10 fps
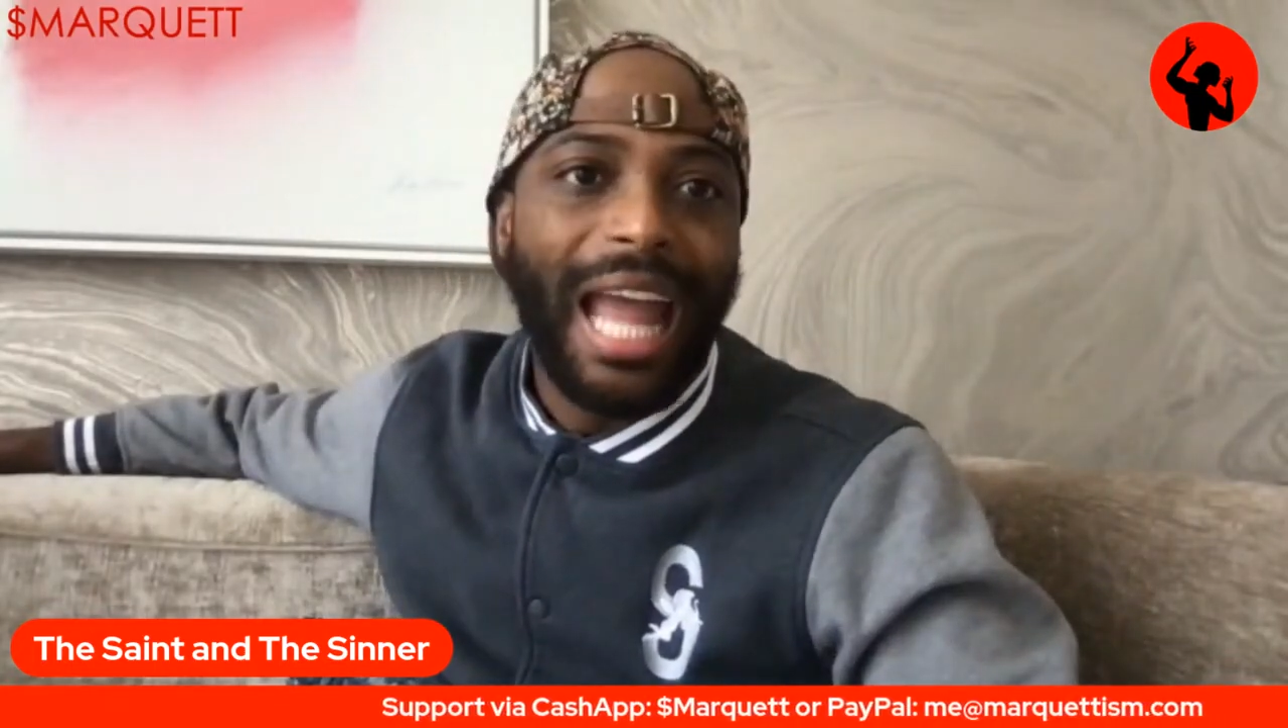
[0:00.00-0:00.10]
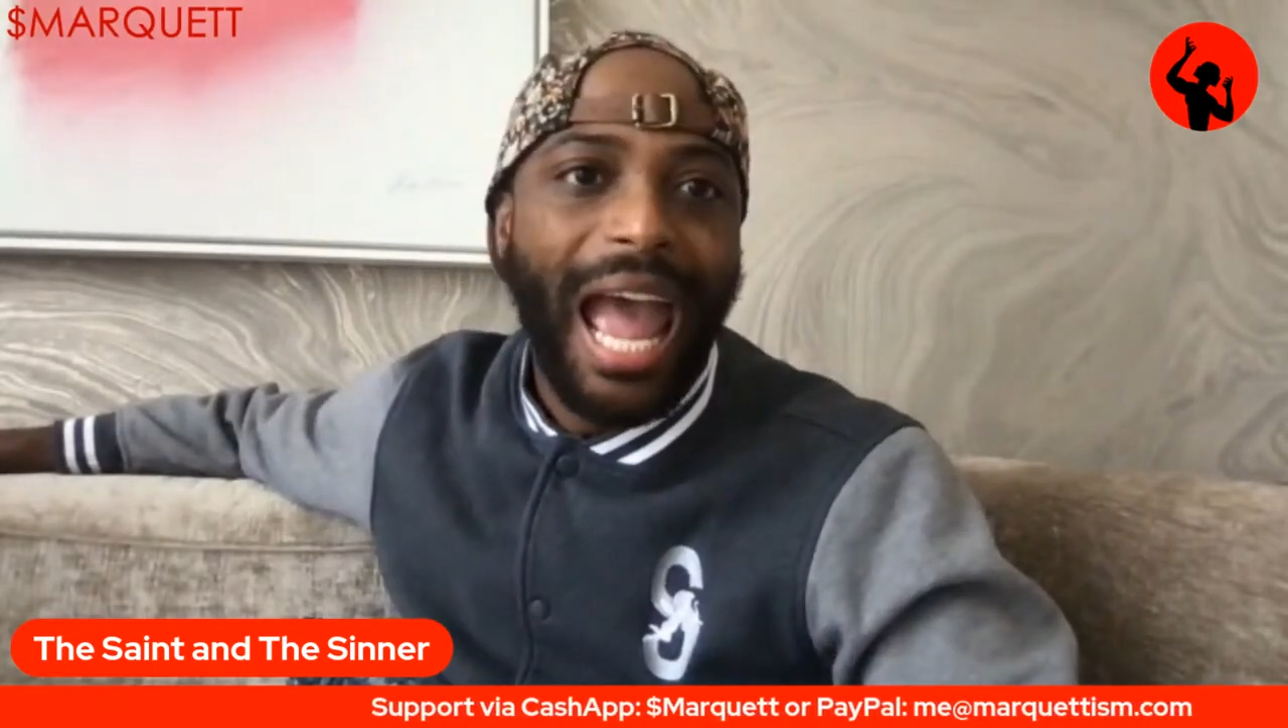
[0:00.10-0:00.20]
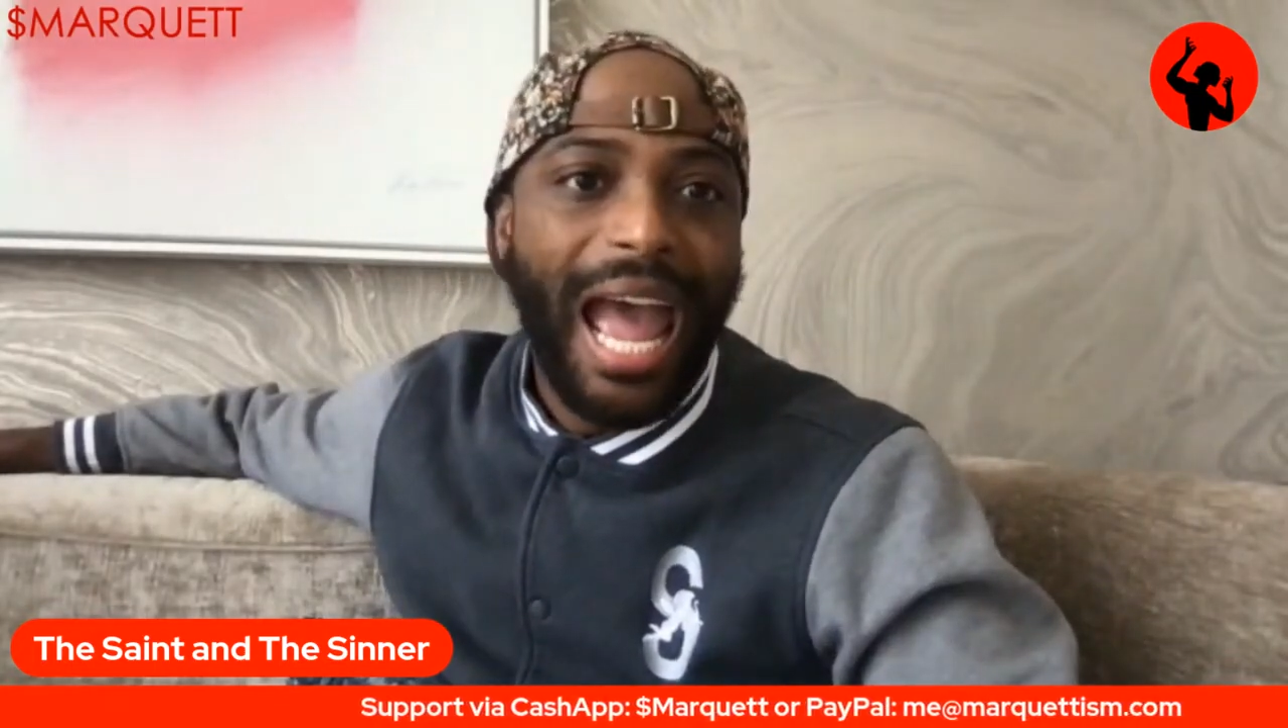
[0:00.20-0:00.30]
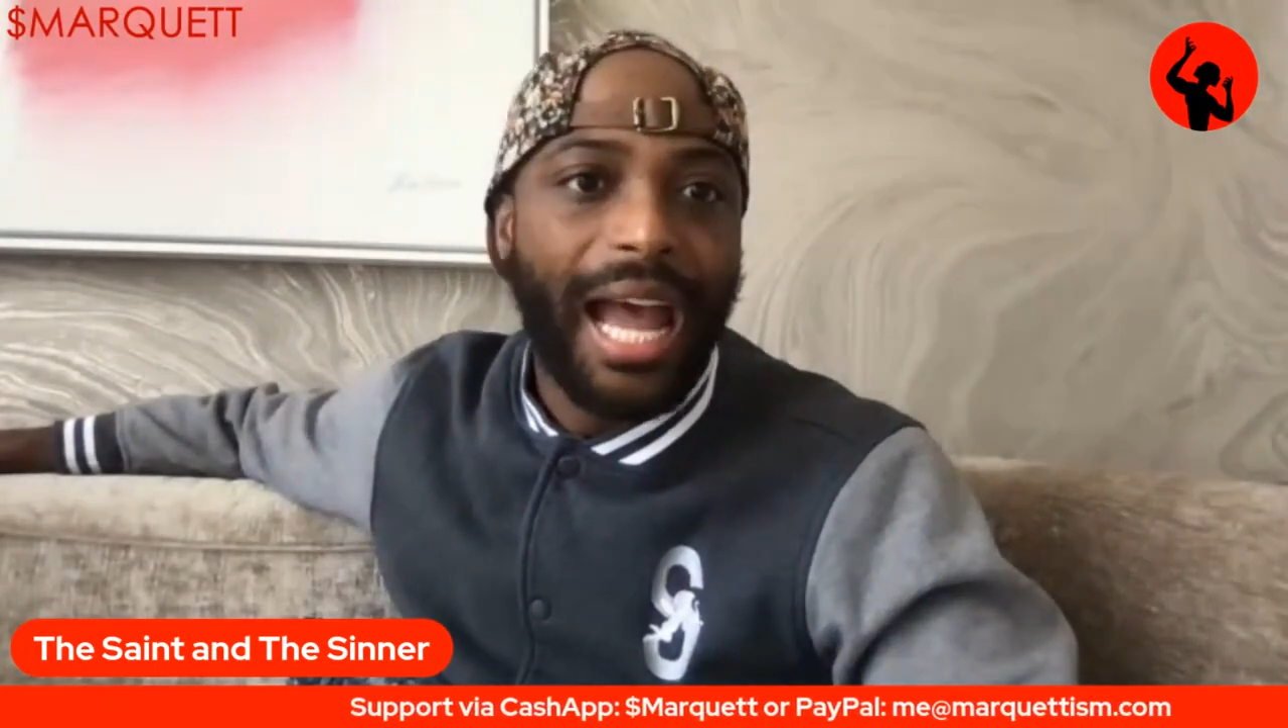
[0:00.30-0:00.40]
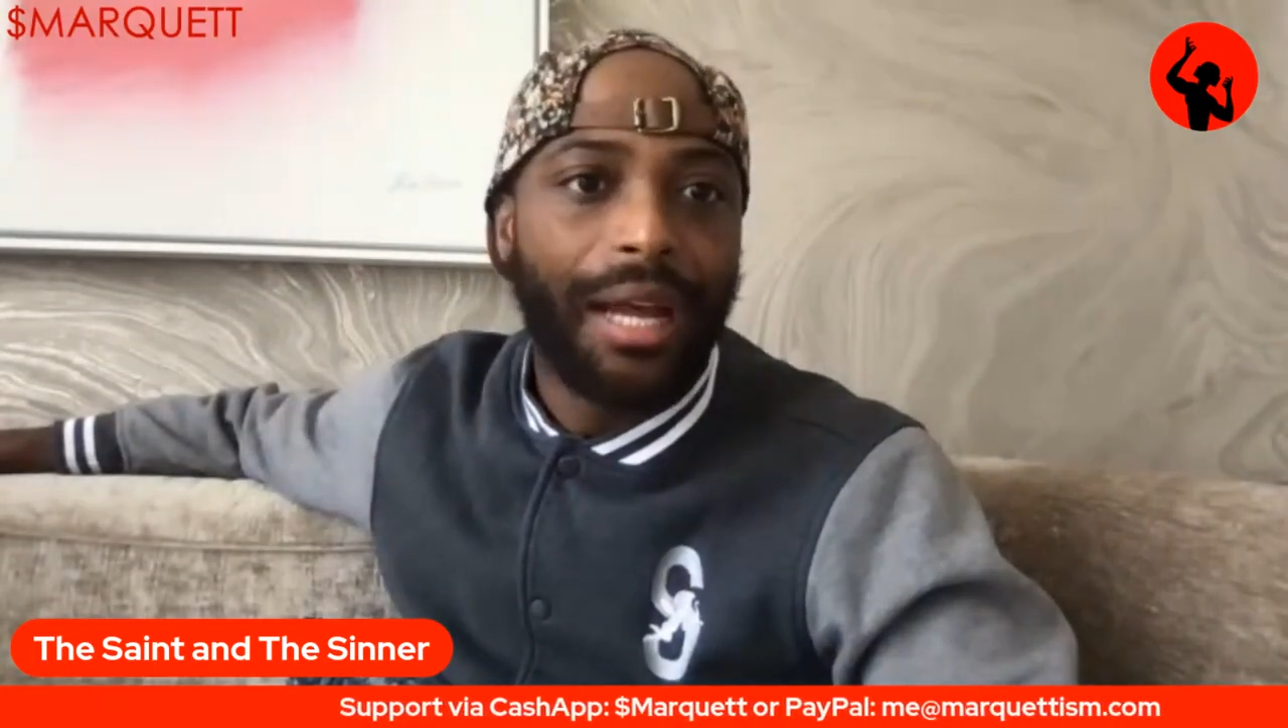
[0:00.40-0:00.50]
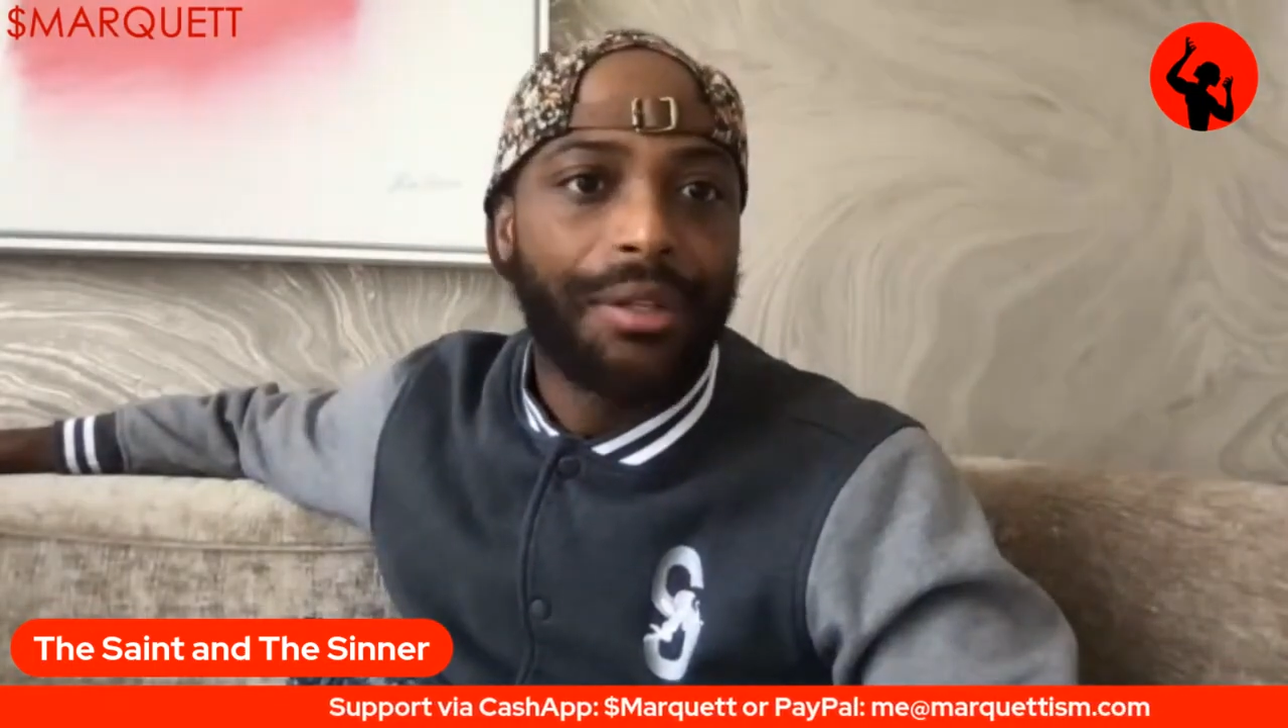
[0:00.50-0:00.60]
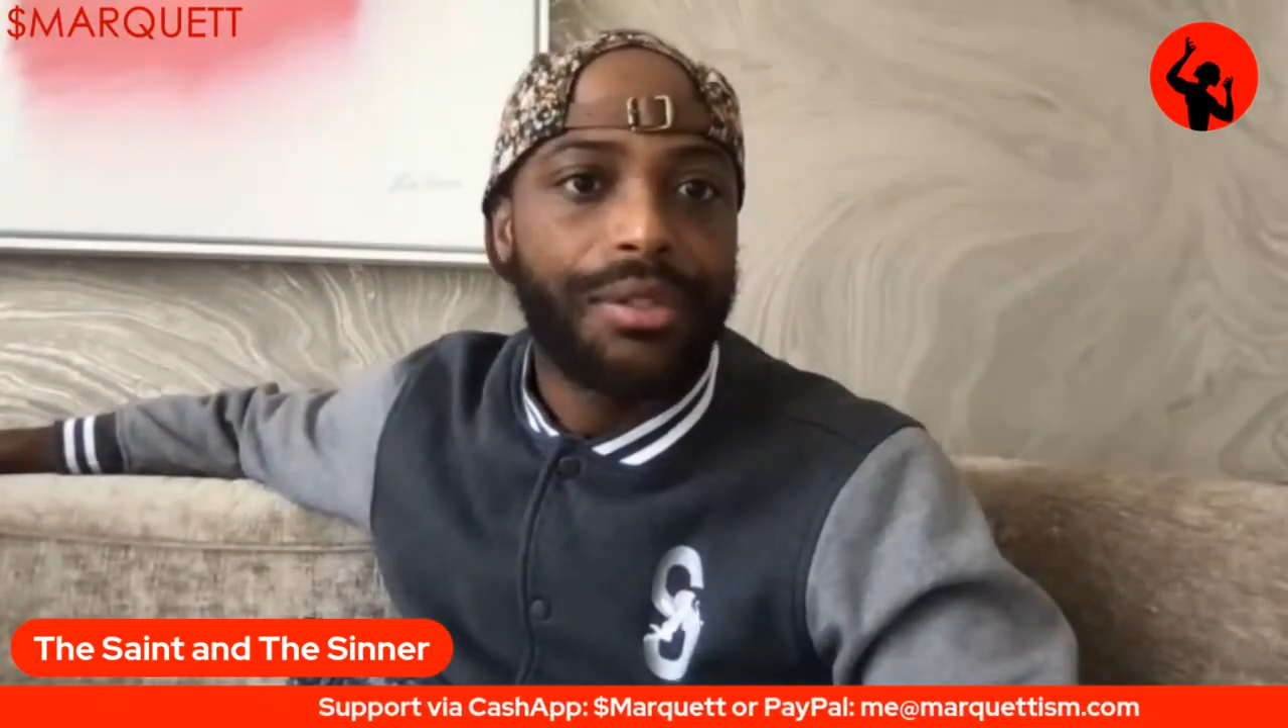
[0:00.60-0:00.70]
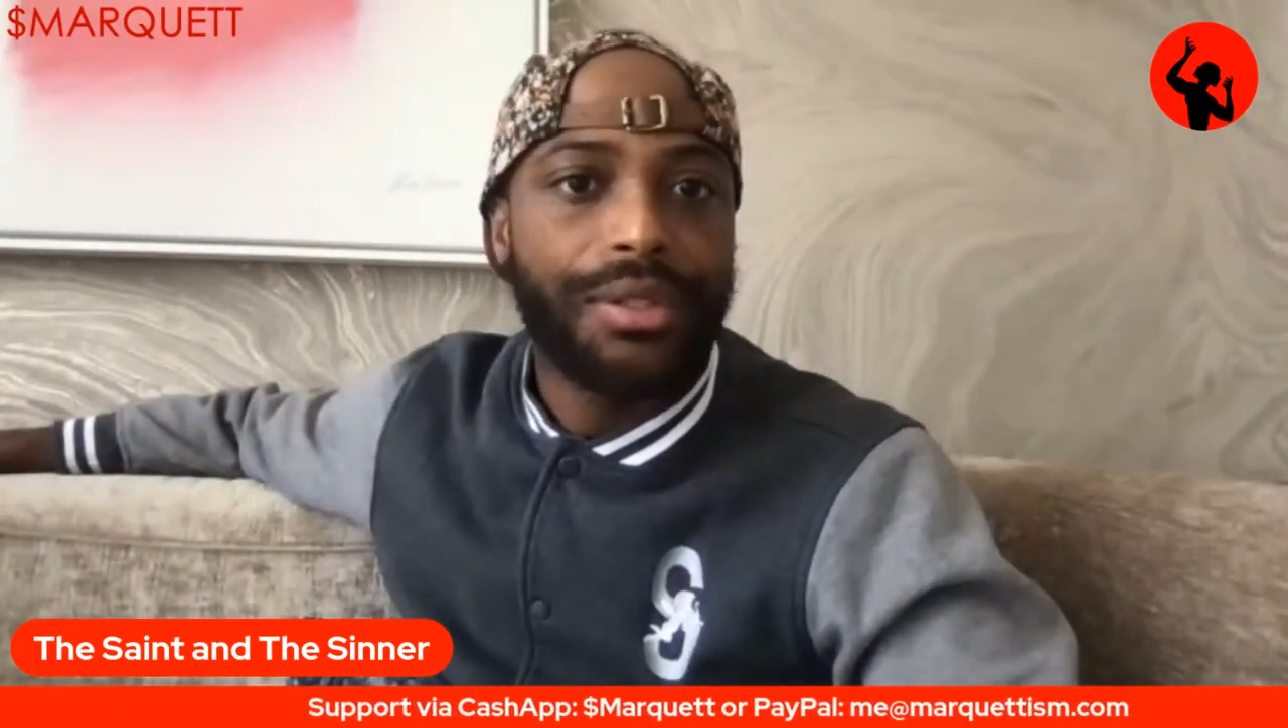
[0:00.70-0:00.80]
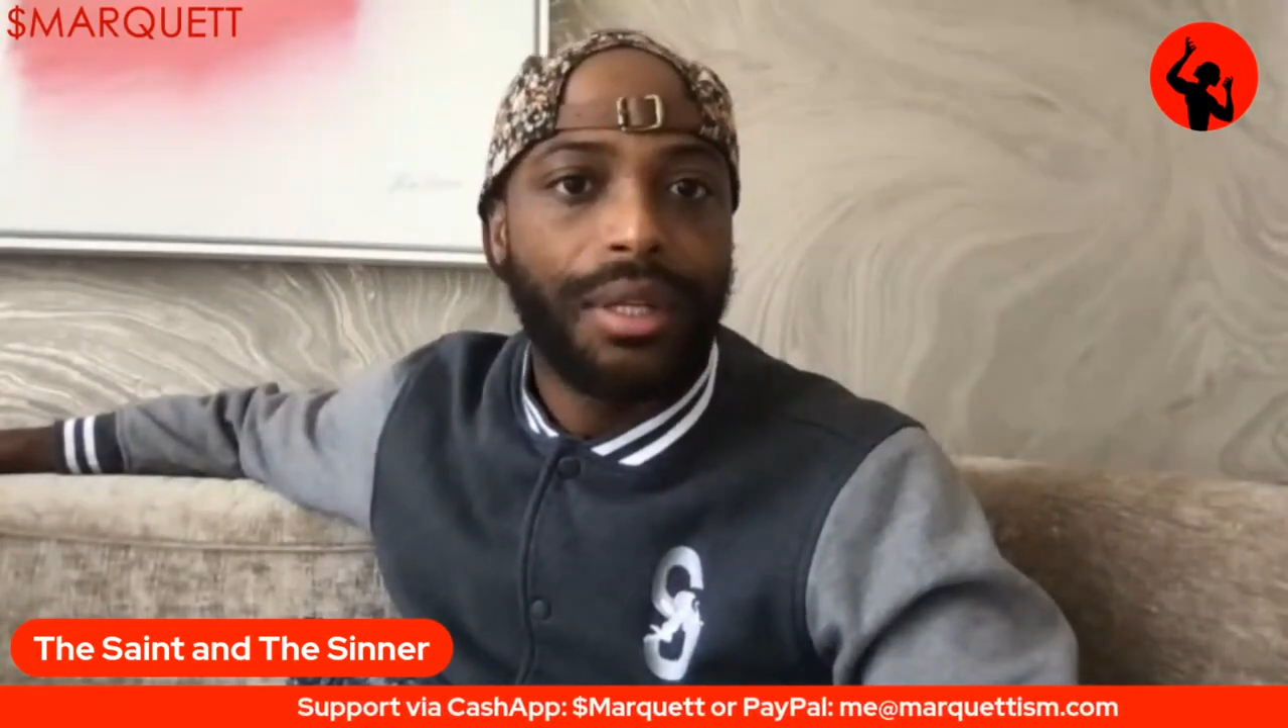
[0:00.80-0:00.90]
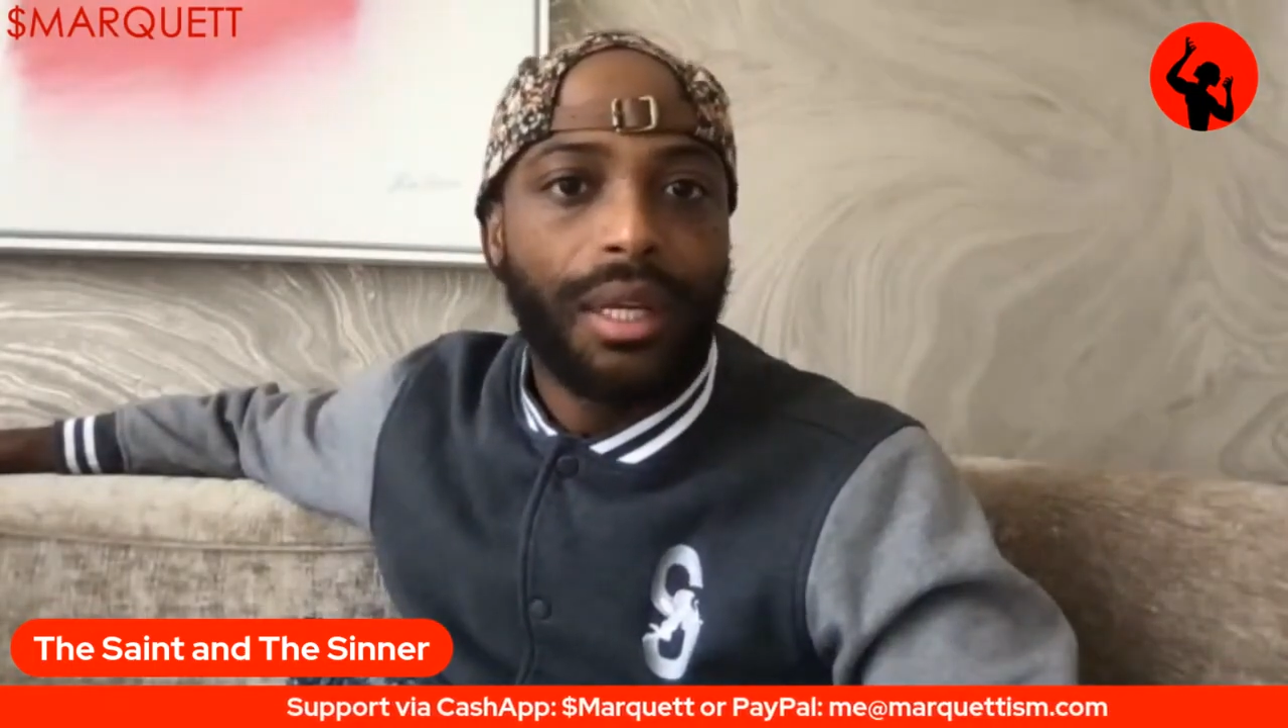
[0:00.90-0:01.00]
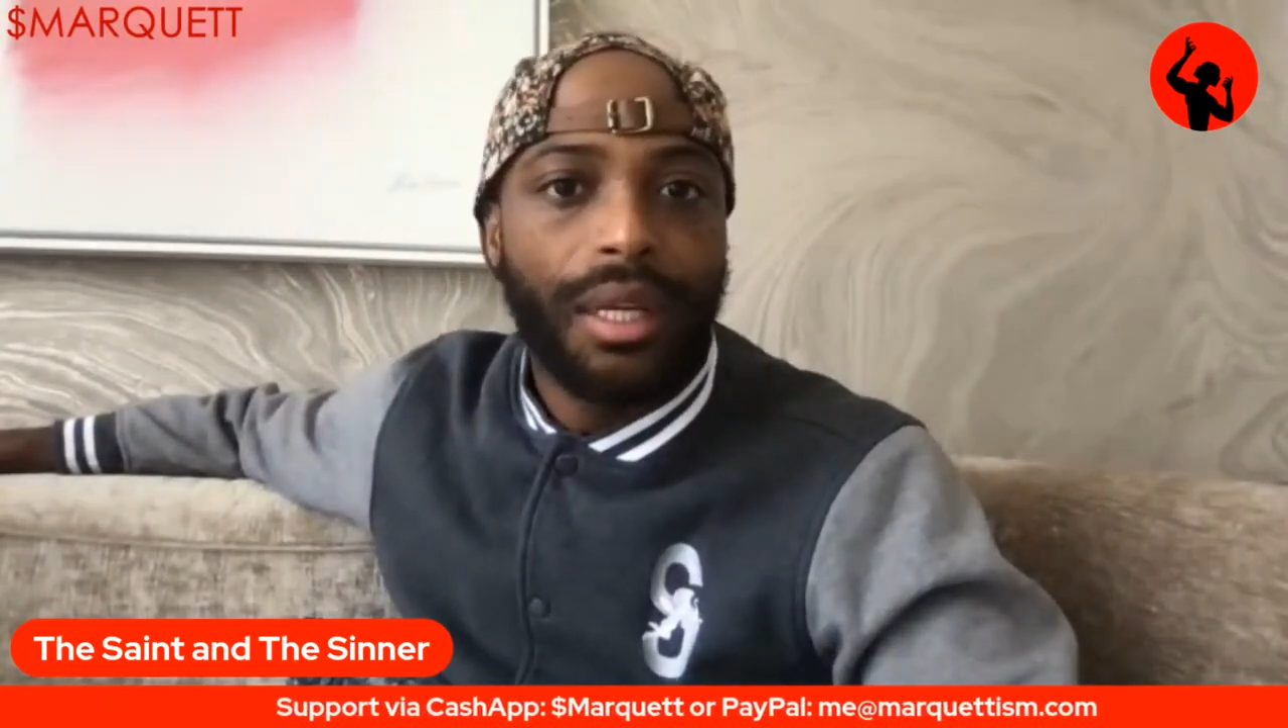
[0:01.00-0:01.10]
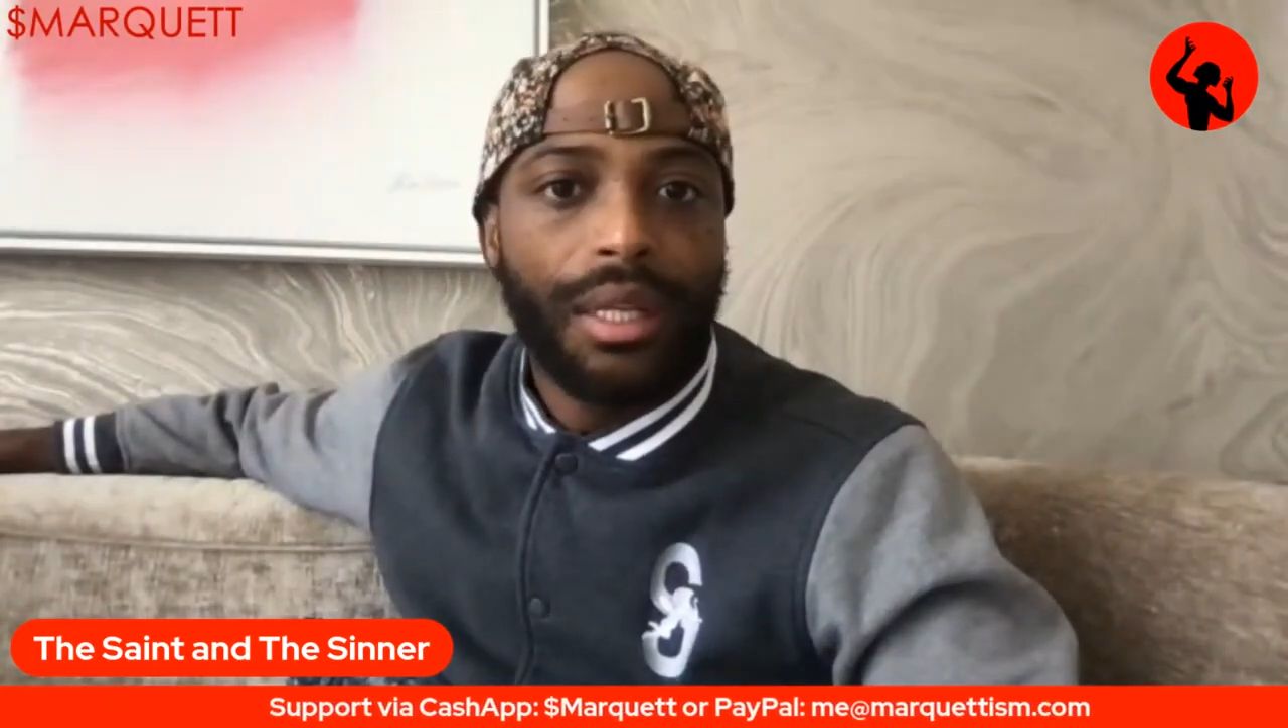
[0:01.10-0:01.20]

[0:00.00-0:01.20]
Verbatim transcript: has,